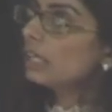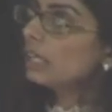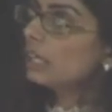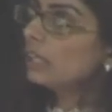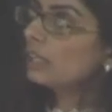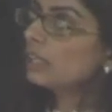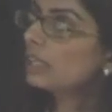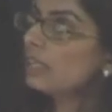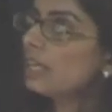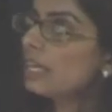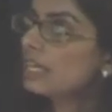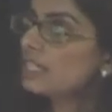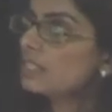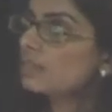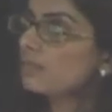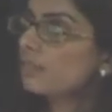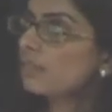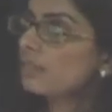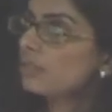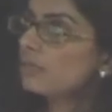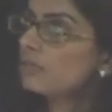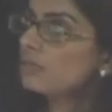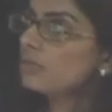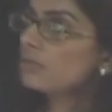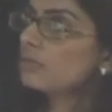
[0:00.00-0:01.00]
In the last
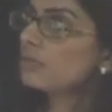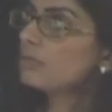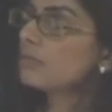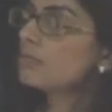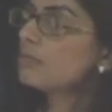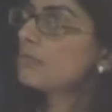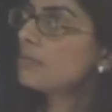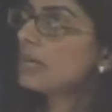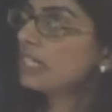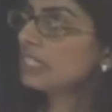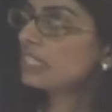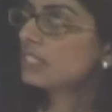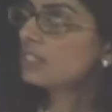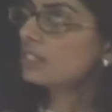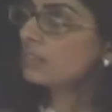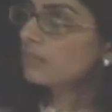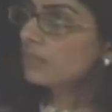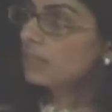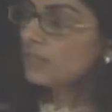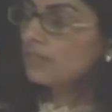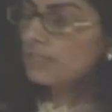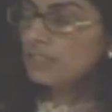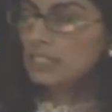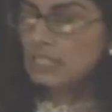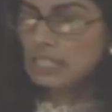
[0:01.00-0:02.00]
few months,
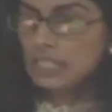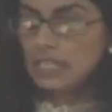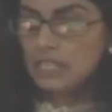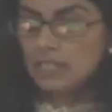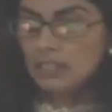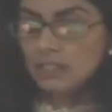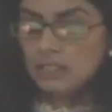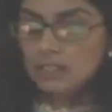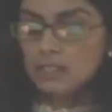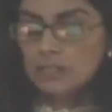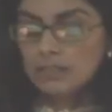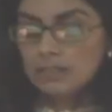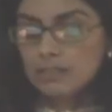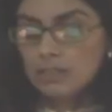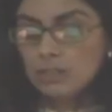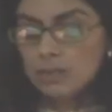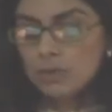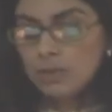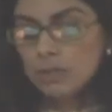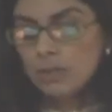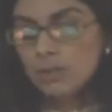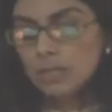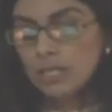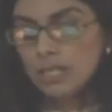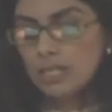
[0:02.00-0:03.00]
we've seen
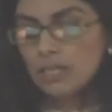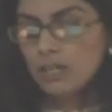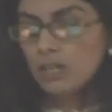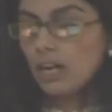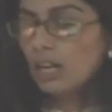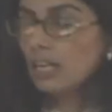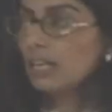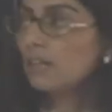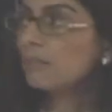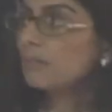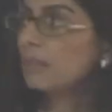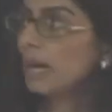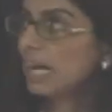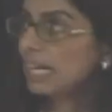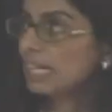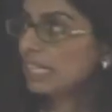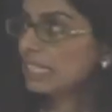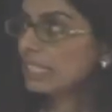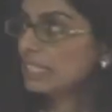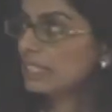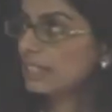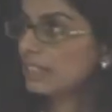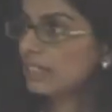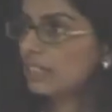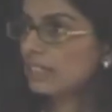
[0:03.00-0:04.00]
Toyota calling back
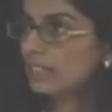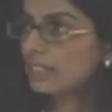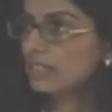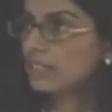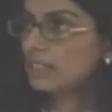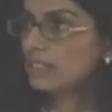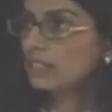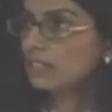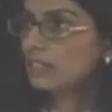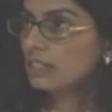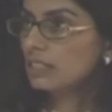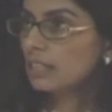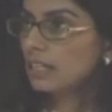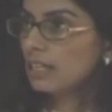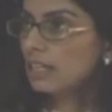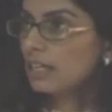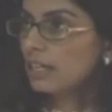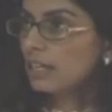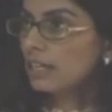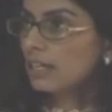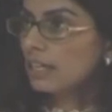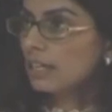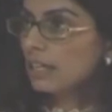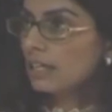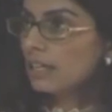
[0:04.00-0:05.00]
its cars.
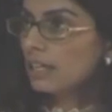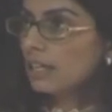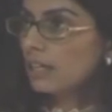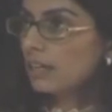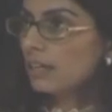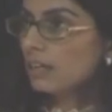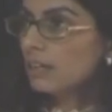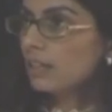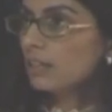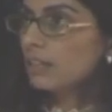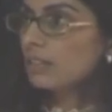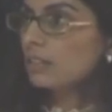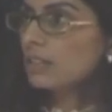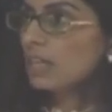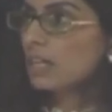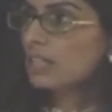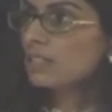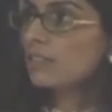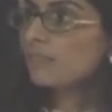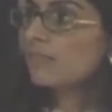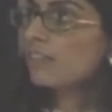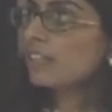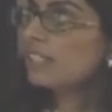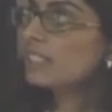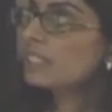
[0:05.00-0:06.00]

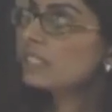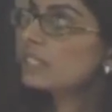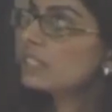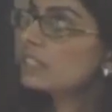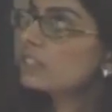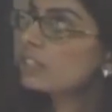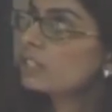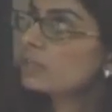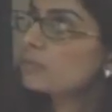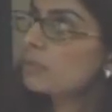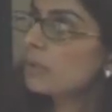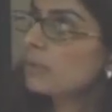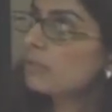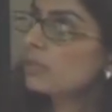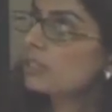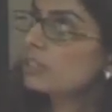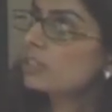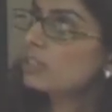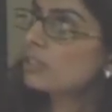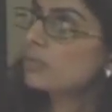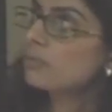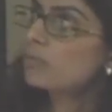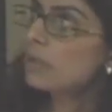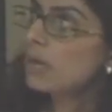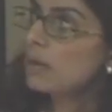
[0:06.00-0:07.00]
SFLC just
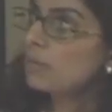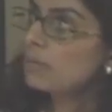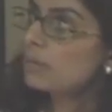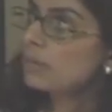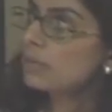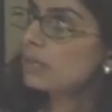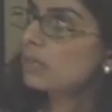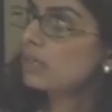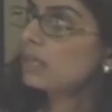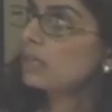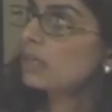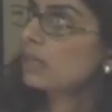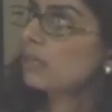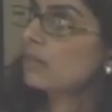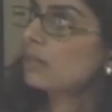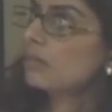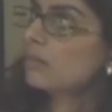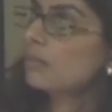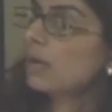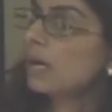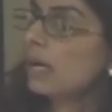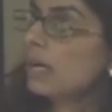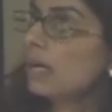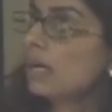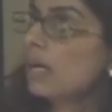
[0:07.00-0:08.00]
published a paper
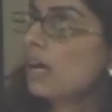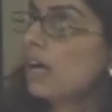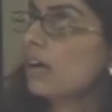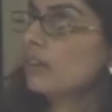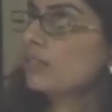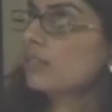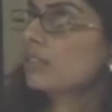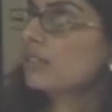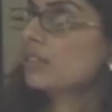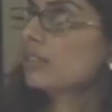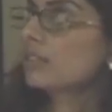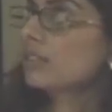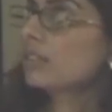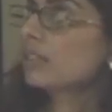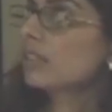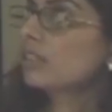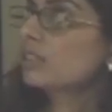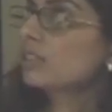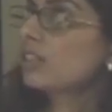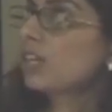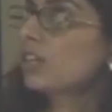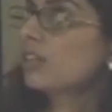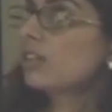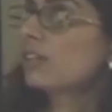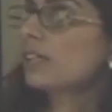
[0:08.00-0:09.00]
by our
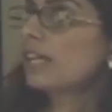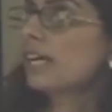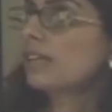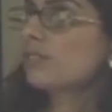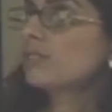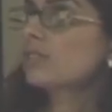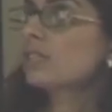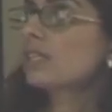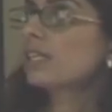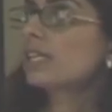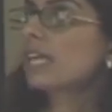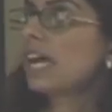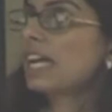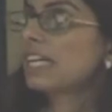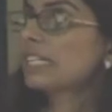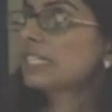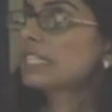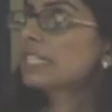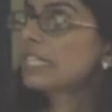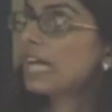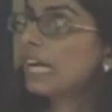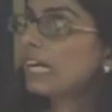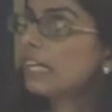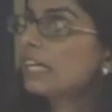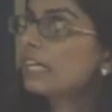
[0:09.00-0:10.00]
General Counsel, Karen
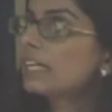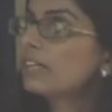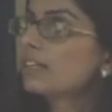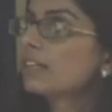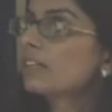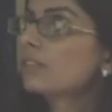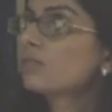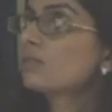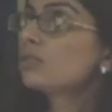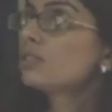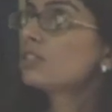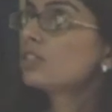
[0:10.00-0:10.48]
Sandler,